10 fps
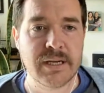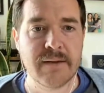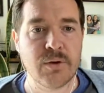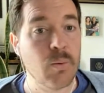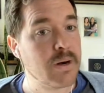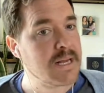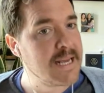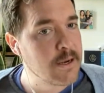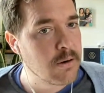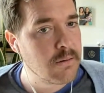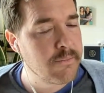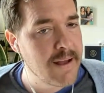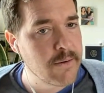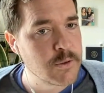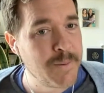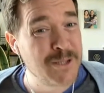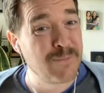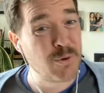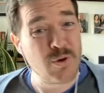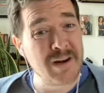If you want to hear founders pitch, if
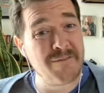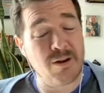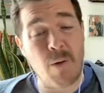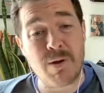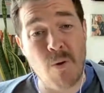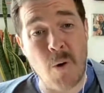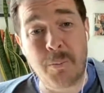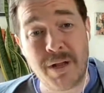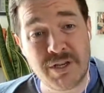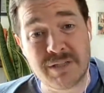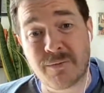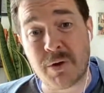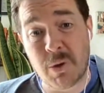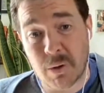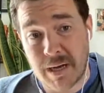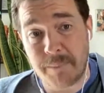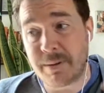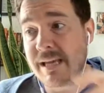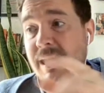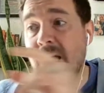you're trying to figure out what your own pitch is for your
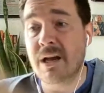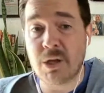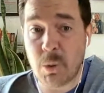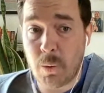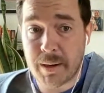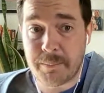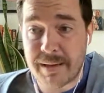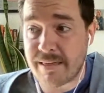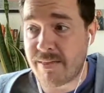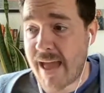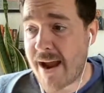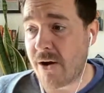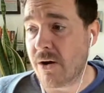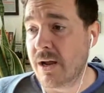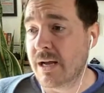company, you want to be there.